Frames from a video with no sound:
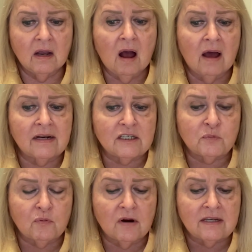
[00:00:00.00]
God is
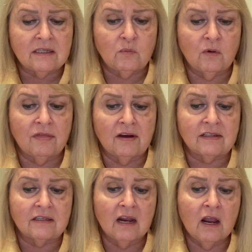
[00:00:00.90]
present with
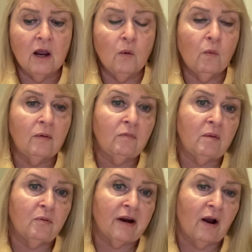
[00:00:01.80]
us when we
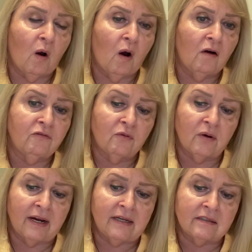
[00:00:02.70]
bring
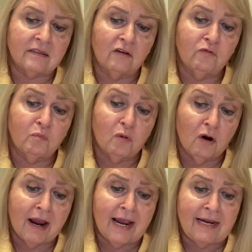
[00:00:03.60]
offerings of
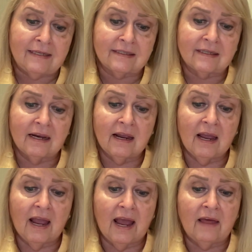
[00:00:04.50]
praise
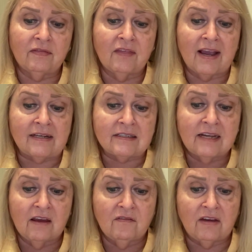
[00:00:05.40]
and
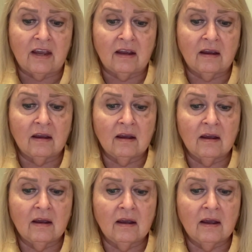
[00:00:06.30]
thanksgiving,
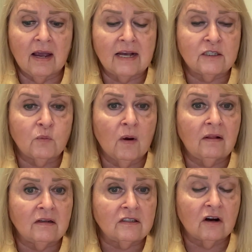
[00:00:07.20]
as
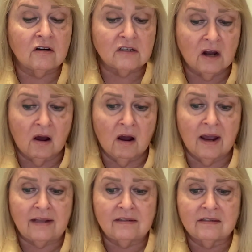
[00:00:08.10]
well as our
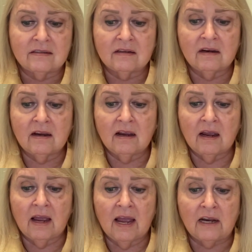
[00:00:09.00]
tithes
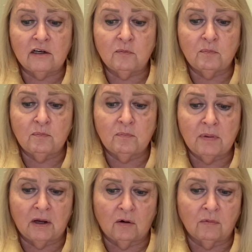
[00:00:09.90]
and
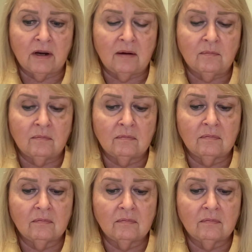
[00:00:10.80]
bikurim.